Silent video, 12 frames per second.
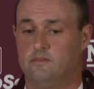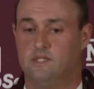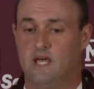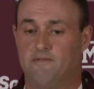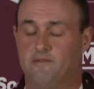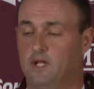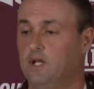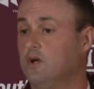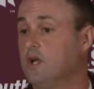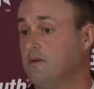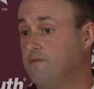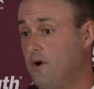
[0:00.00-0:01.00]
Definitely
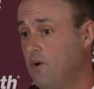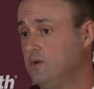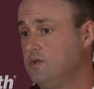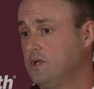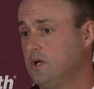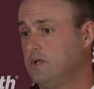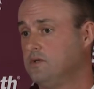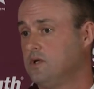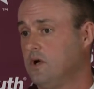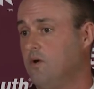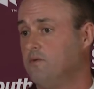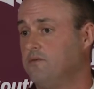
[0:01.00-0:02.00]
looking forward
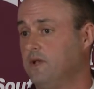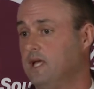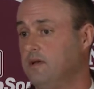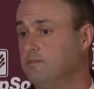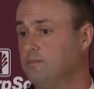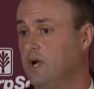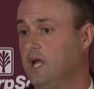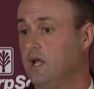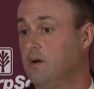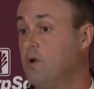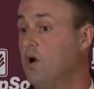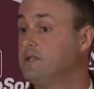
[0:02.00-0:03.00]
to hopefully
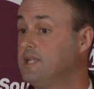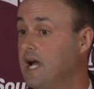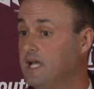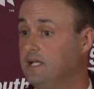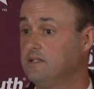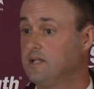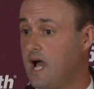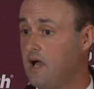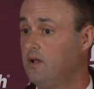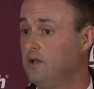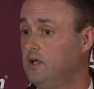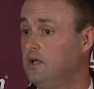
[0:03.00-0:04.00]
bringing a more attacking
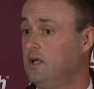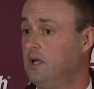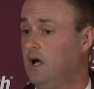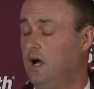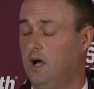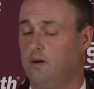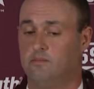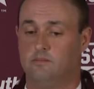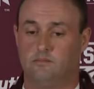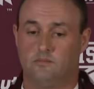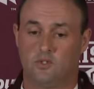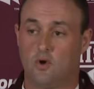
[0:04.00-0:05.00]
style,
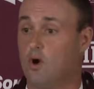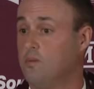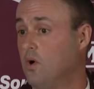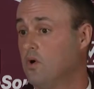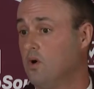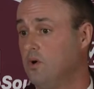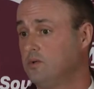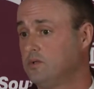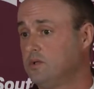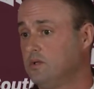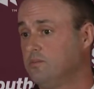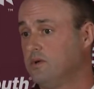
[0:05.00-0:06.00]
scoring more
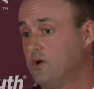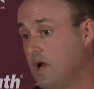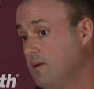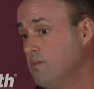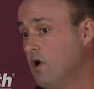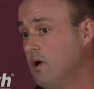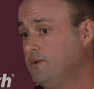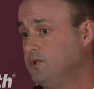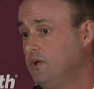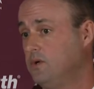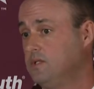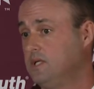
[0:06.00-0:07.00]
goals, creating more
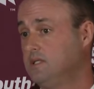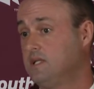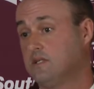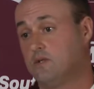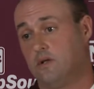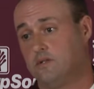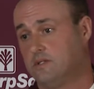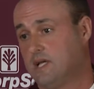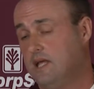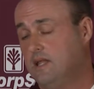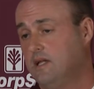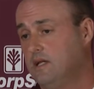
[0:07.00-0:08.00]
opportunities. That's not to
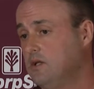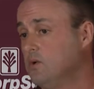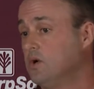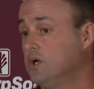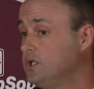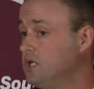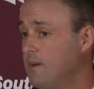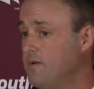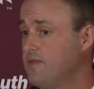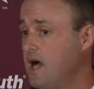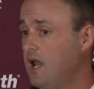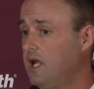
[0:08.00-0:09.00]
say they didn't do a good job
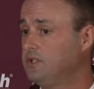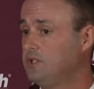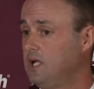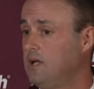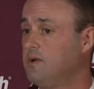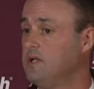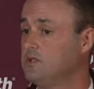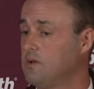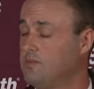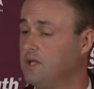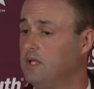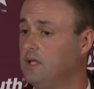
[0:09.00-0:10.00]
of that last year, but it's
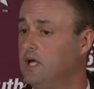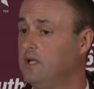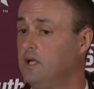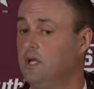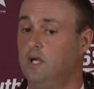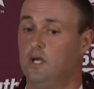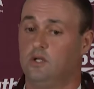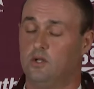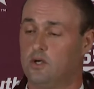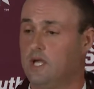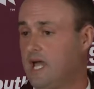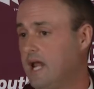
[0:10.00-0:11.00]
something that,
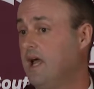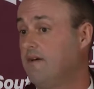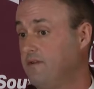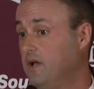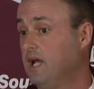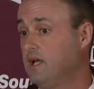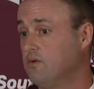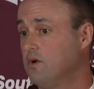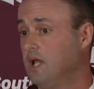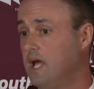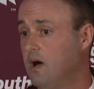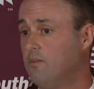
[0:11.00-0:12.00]
looking at it, I feel I can
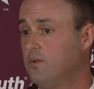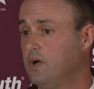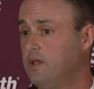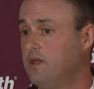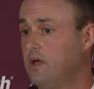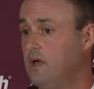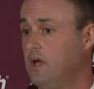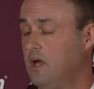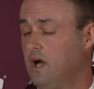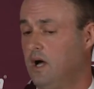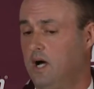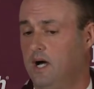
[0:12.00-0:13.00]
really help with.
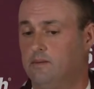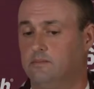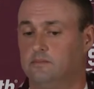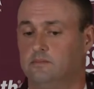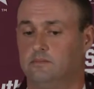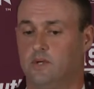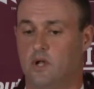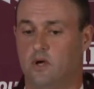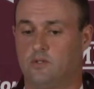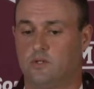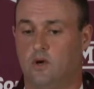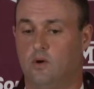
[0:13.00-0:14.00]
But
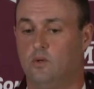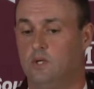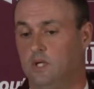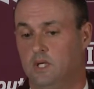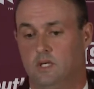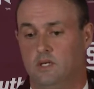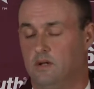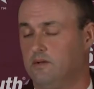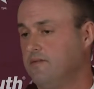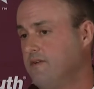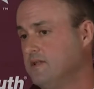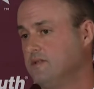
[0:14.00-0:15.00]
also,
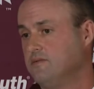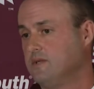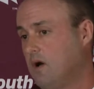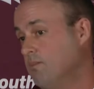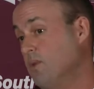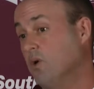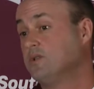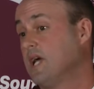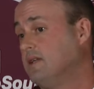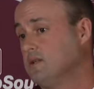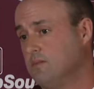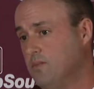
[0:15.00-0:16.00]
defensive on both
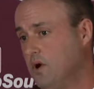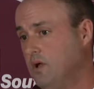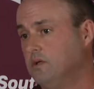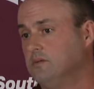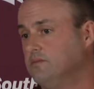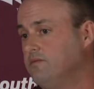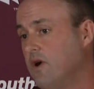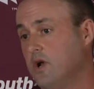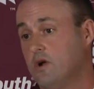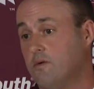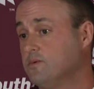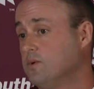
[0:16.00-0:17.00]
sides of the ball, very
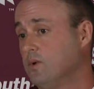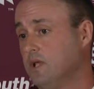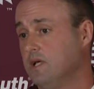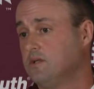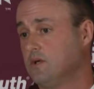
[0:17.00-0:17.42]
comfortable with it.